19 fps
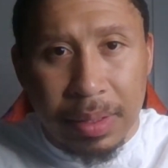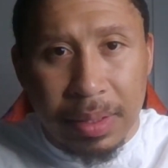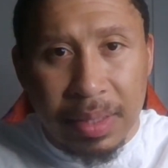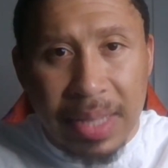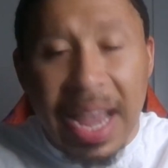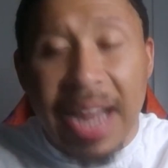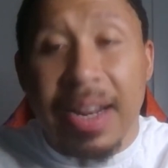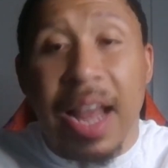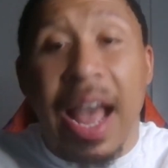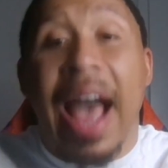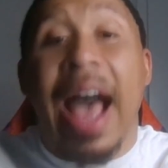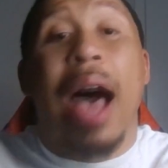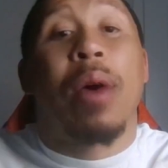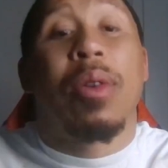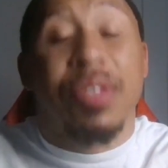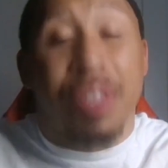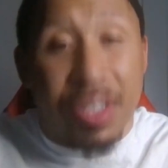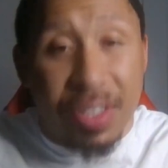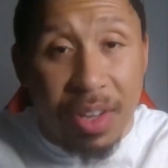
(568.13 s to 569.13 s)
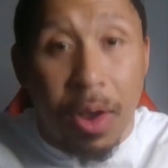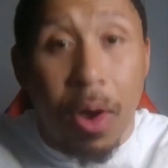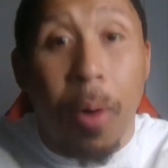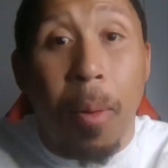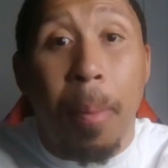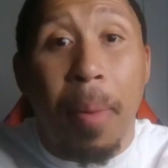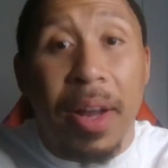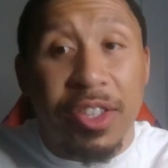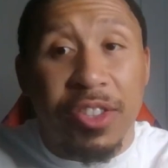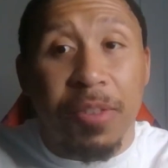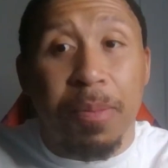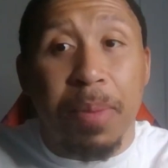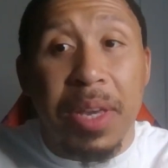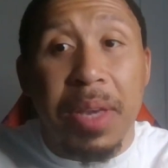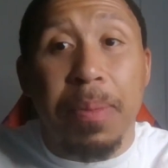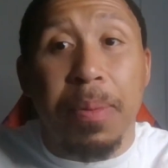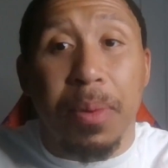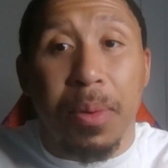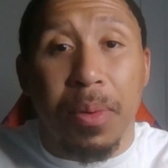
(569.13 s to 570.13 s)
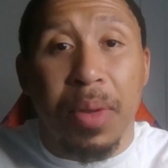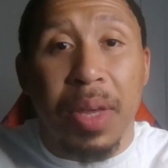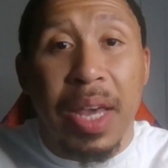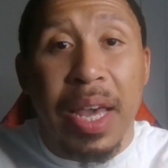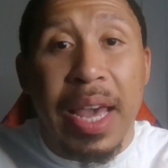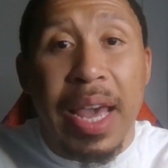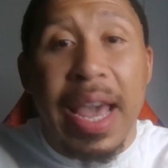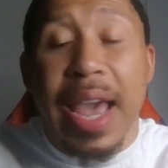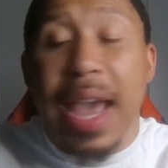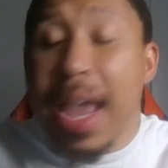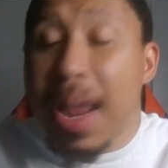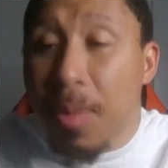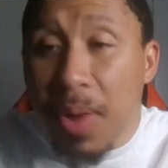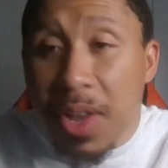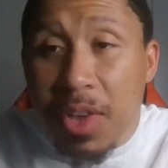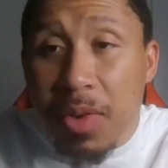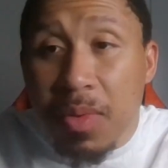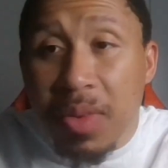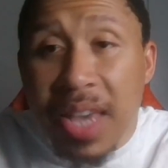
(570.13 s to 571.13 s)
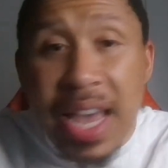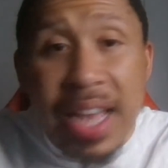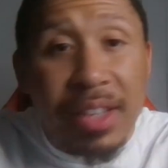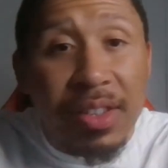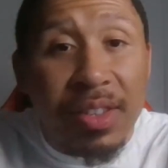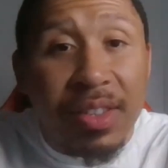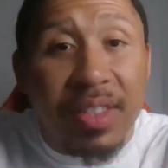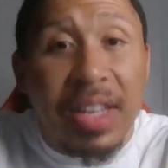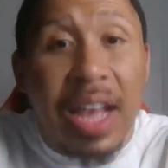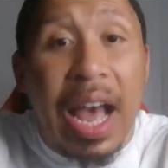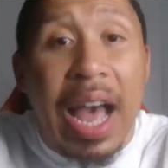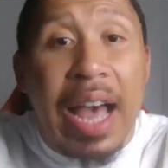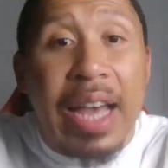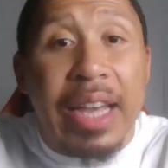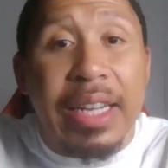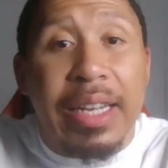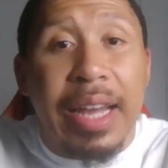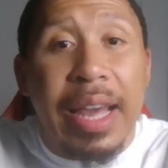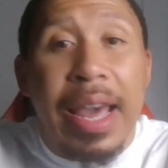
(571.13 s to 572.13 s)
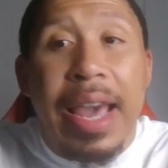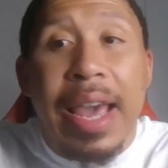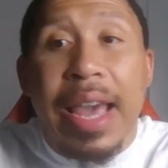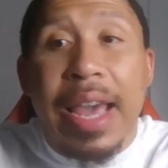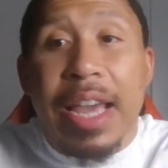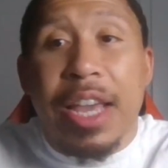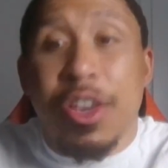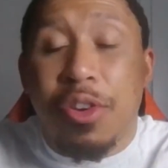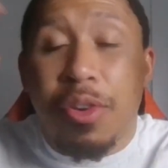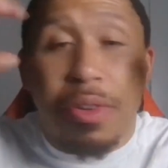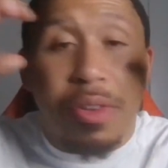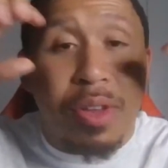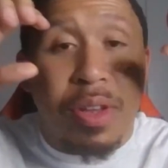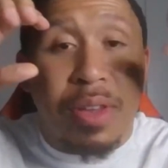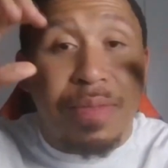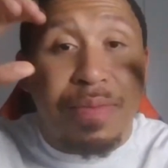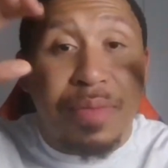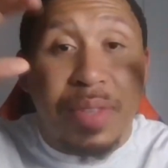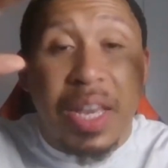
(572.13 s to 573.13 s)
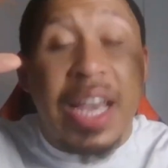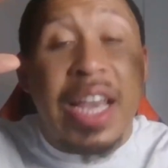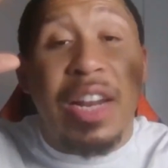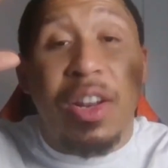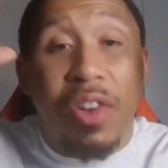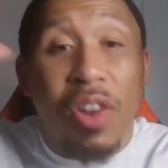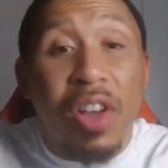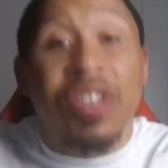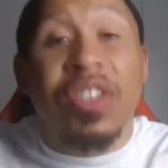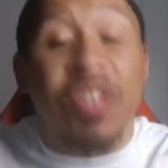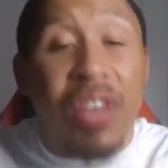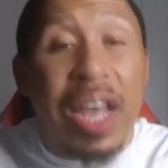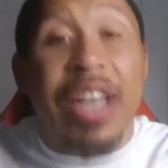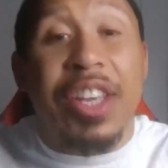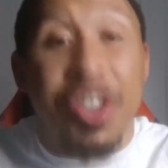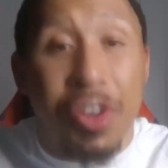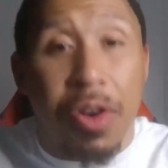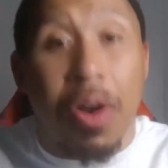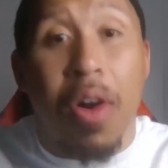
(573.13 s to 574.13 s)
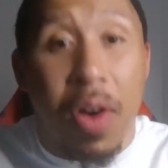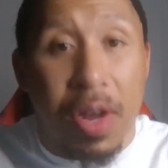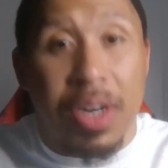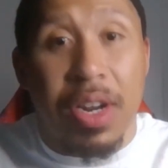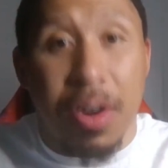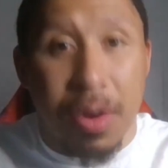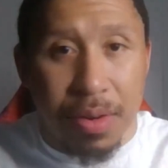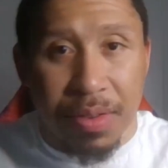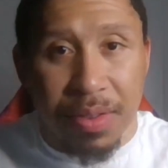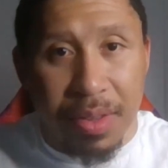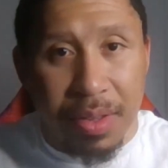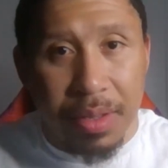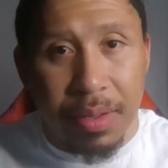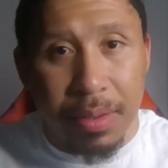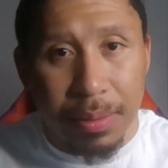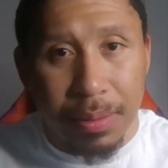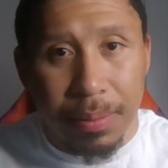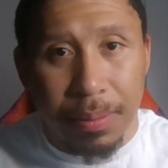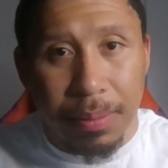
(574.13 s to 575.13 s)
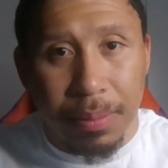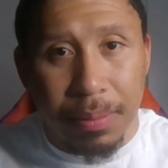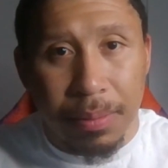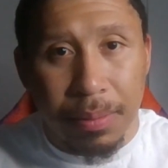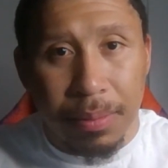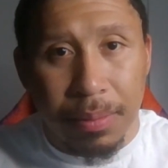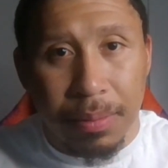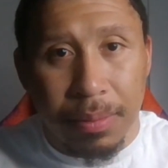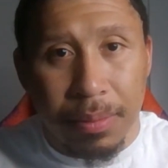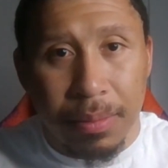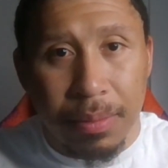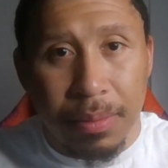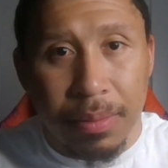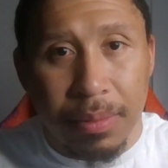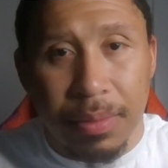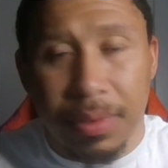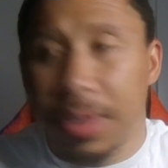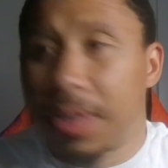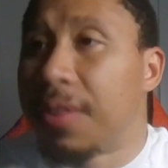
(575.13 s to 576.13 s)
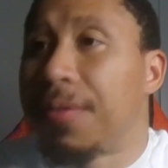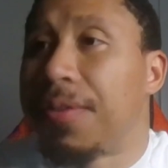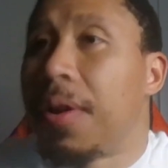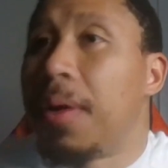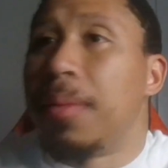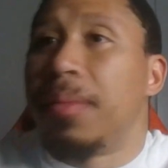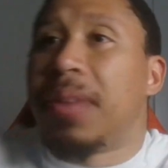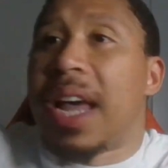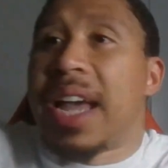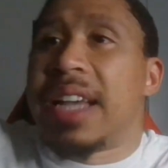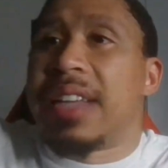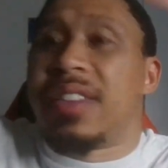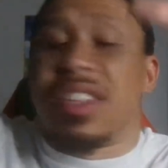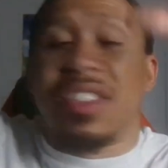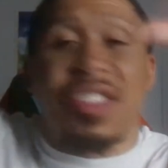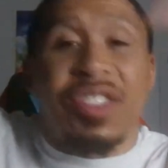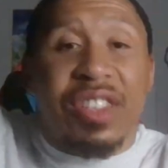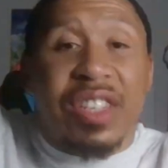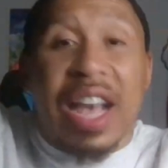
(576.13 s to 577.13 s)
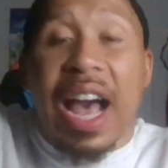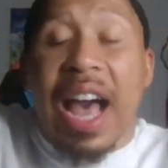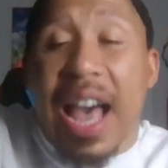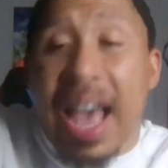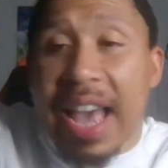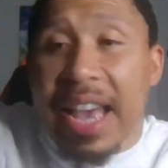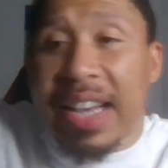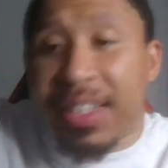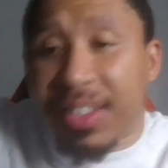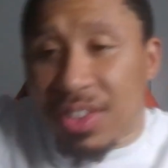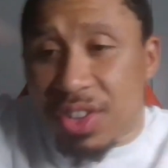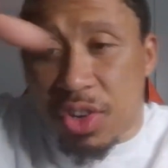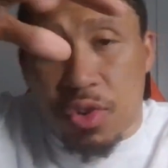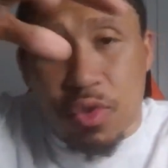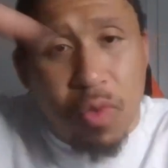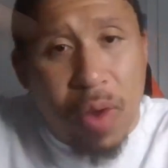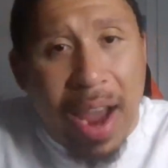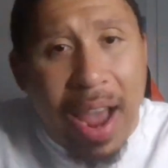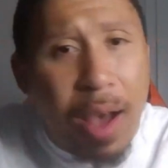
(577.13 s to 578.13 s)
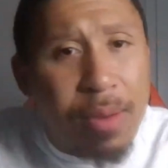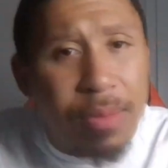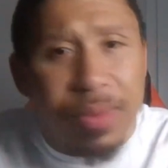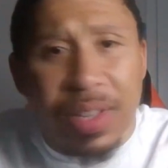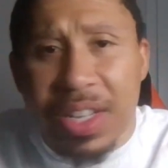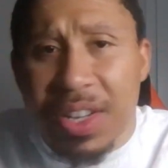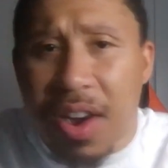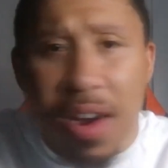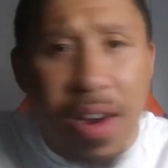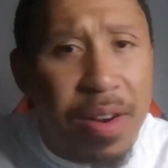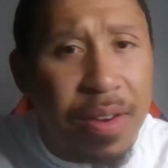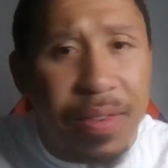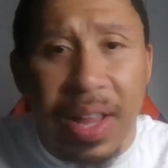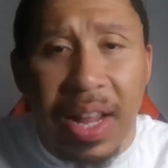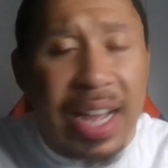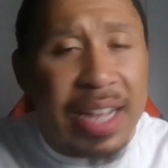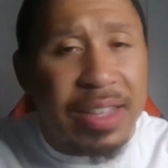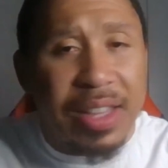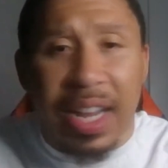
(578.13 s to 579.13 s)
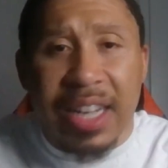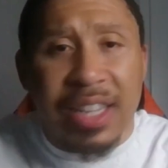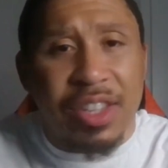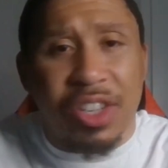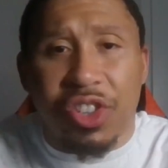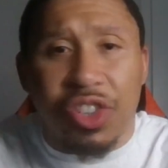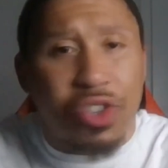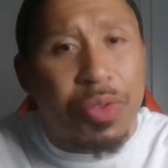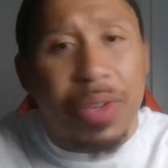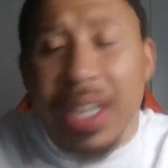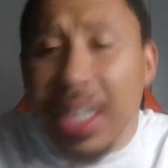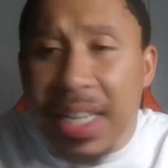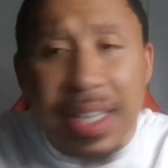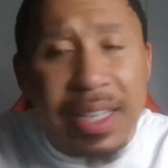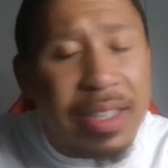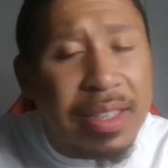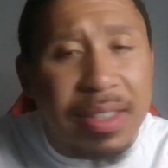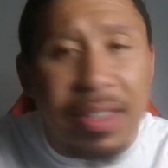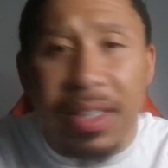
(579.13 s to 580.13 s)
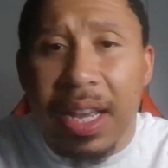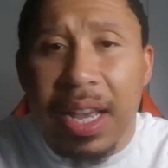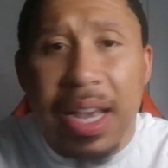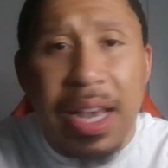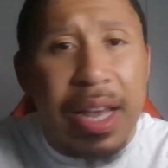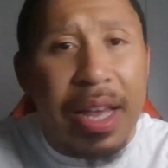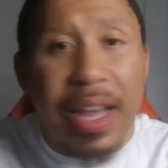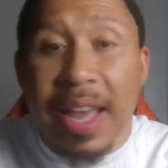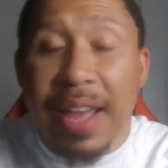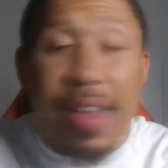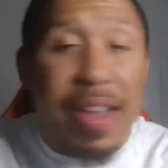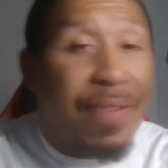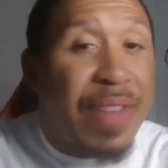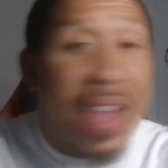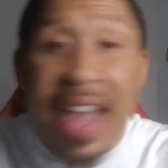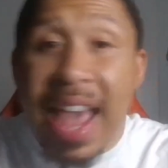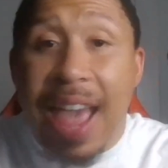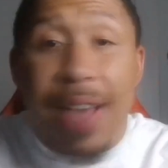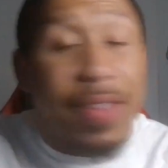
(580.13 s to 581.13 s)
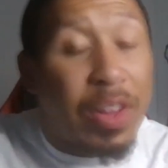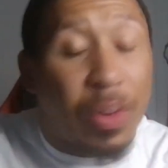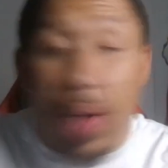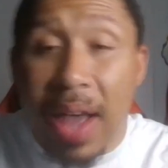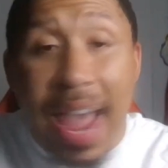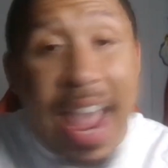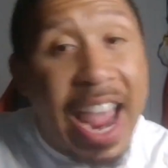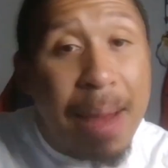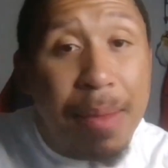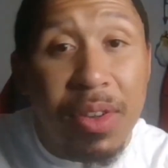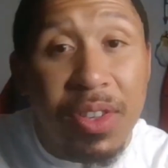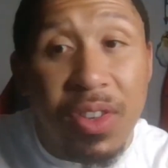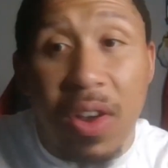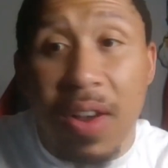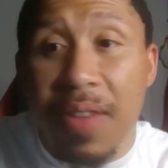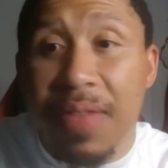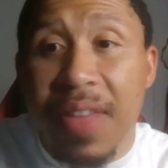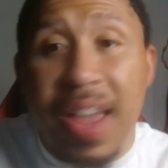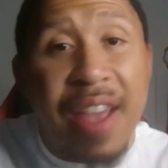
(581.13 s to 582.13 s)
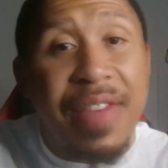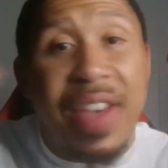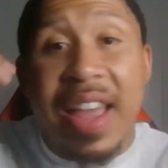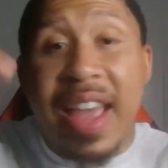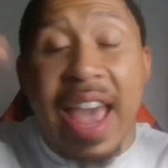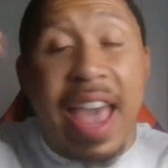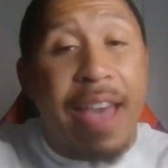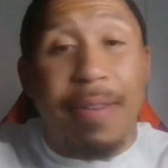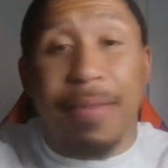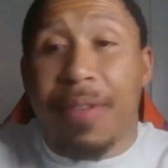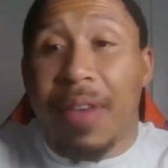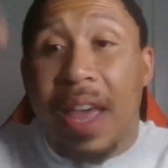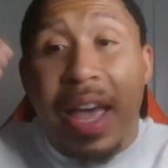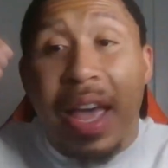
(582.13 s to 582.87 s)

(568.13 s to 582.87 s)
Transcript: that houses a whole bunch of people. And when you get inside, you it looks like you're on Earth. From like the skies, the ground, the earth, like like the trees. If they have little animals on there, they have